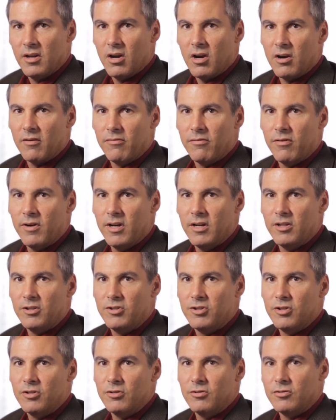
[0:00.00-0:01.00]
are free to
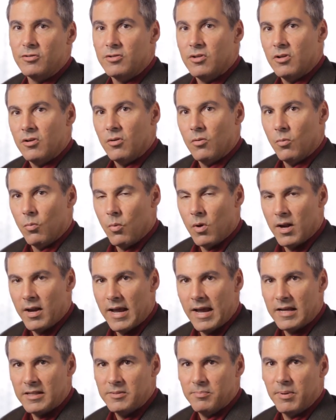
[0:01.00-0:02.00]
choose one
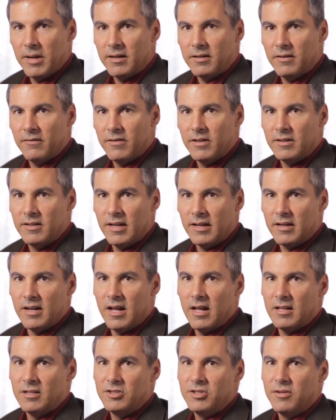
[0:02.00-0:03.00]
aspect of the
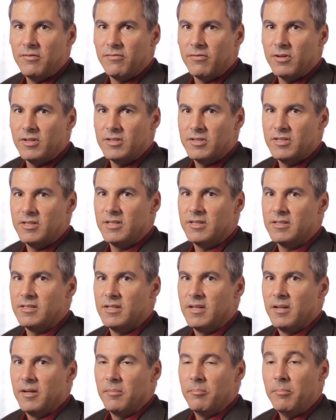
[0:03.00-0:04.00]
technology, for
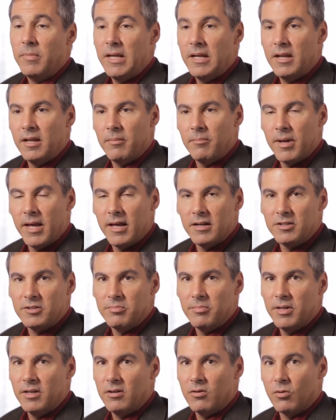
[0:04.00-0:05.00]
instance, media
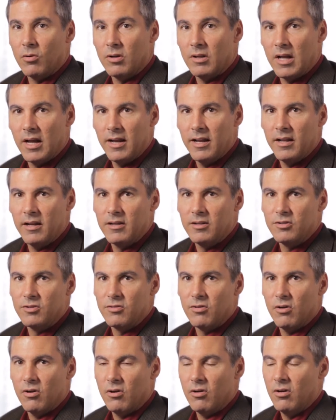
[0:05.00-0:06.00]
management or lighting
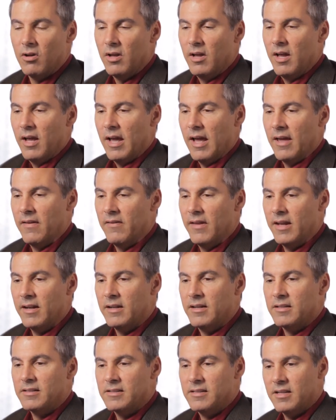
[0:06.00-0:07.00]
control, and
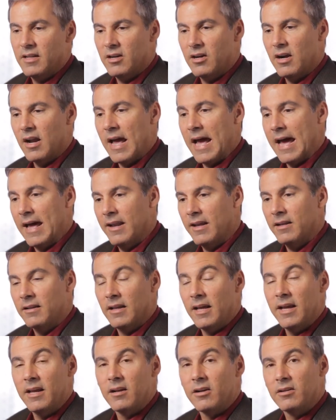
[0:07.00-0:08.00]
then consider adding
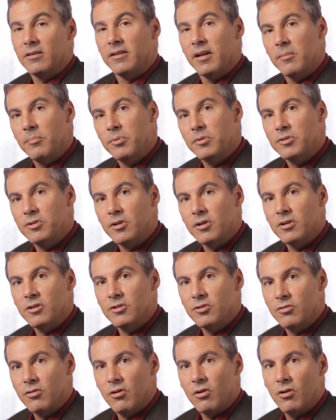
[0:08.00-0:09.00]
later temperature
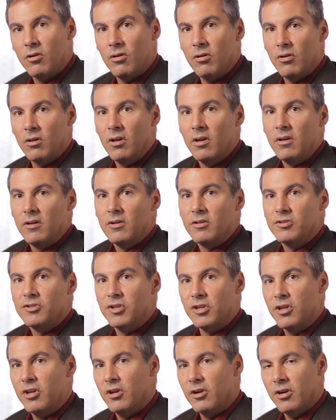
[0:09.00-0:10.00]
control,
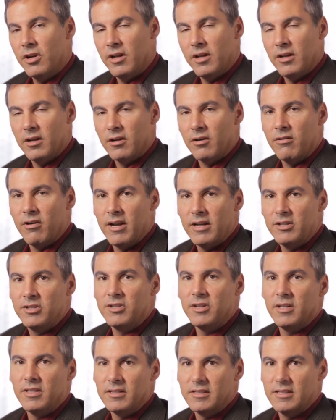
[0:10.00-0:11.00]
security
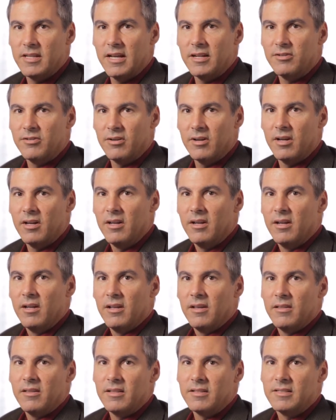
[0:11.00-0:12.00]
integration, etc.
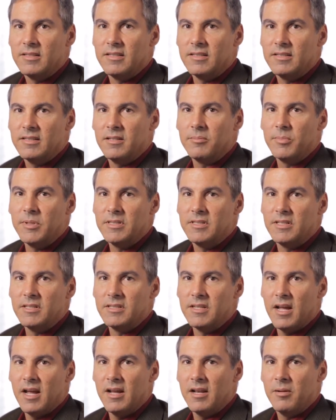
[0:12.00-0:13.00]
The system is
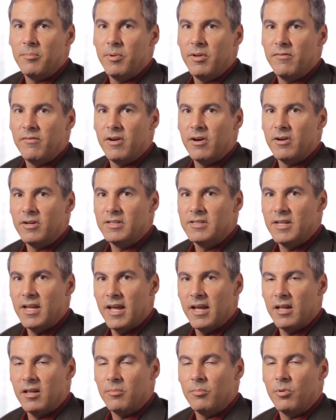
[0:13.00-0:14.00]
designed to be very
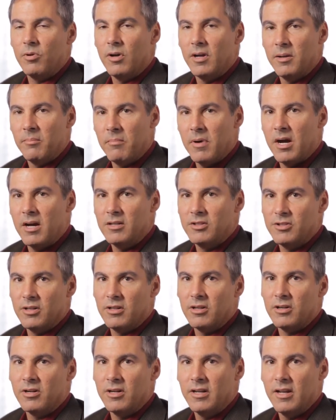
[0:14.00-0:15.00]
scalable and
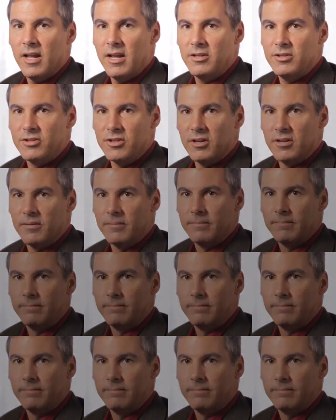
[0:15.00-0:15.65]
modular in nature.